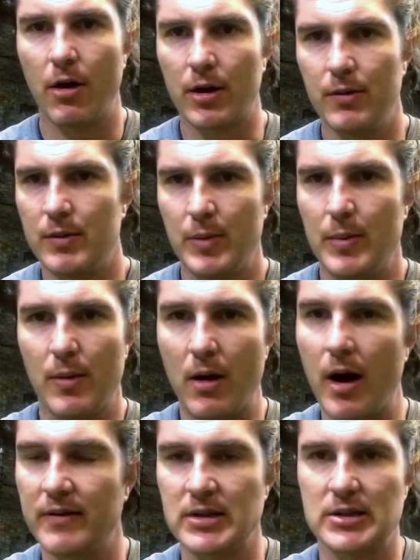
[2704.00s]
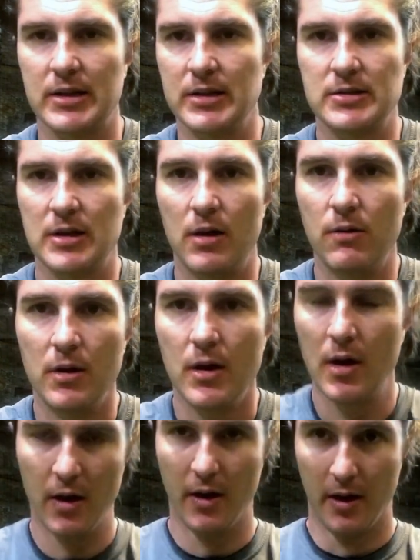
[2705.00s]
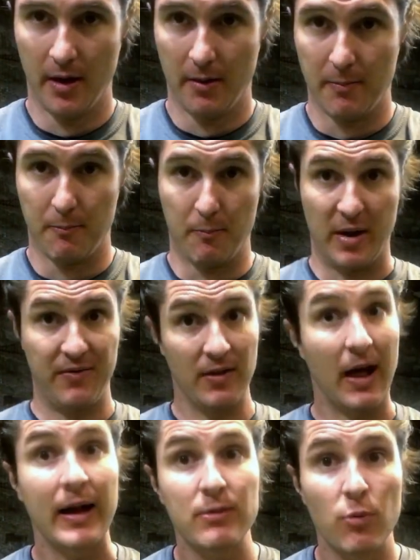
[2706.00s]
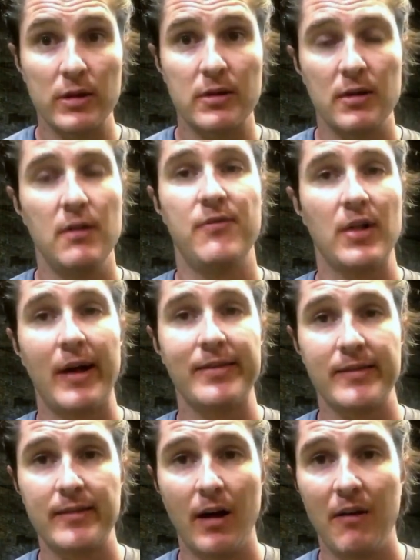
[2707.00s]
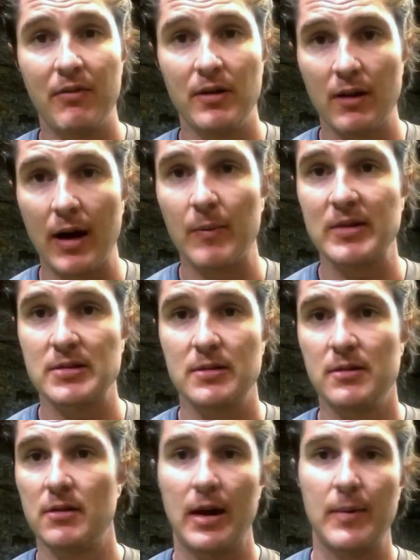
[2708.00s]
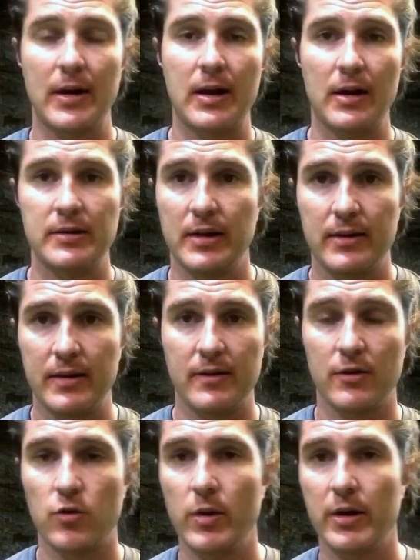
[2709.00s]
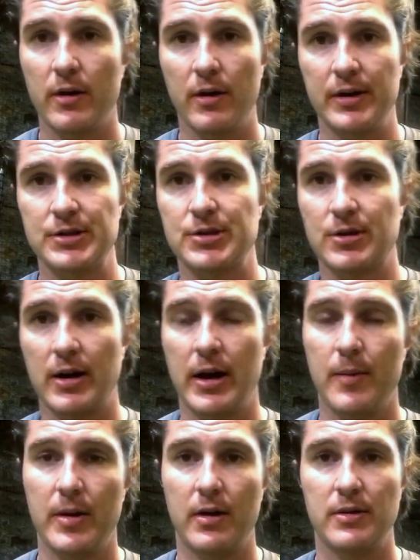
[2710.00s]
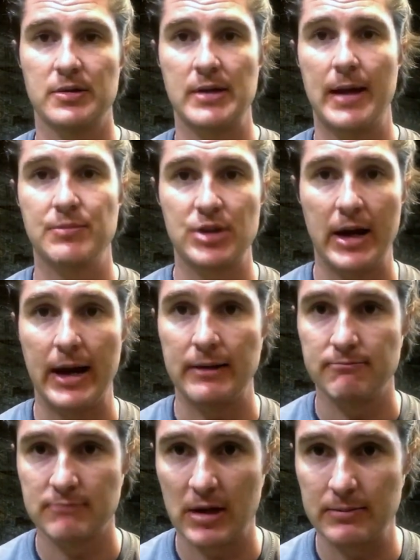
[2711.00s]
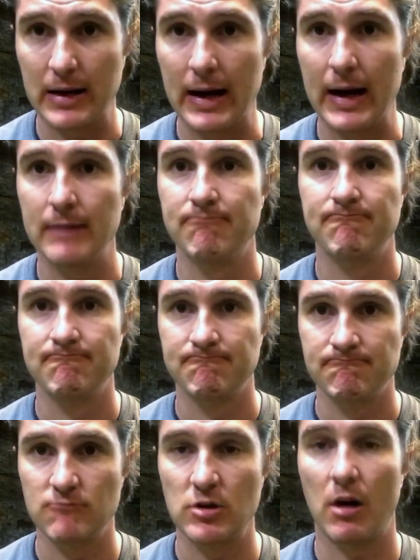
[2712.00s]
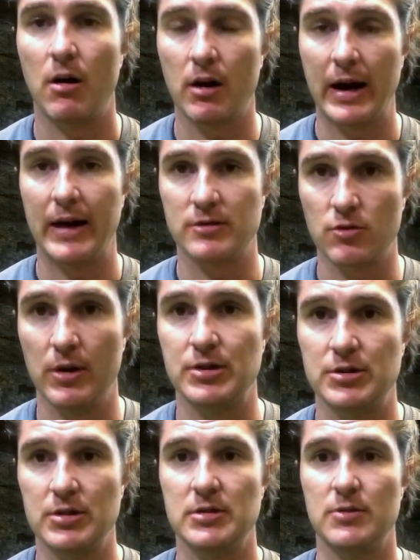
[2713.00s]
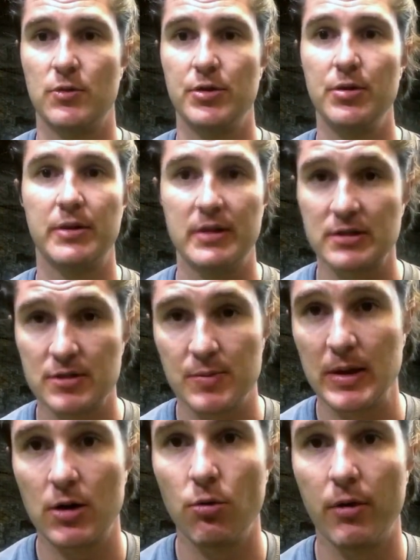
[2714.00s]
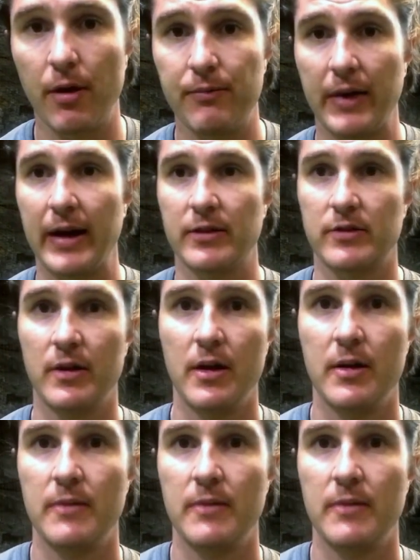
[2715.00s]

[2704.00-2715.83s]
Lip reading: argue with people, obviously. So, but if you like the stuff and you like my content that's on Twitter and on Instagram and on Snapchat, come by, talk, ask questions, and we'll do it. This has been cool though. Thanks.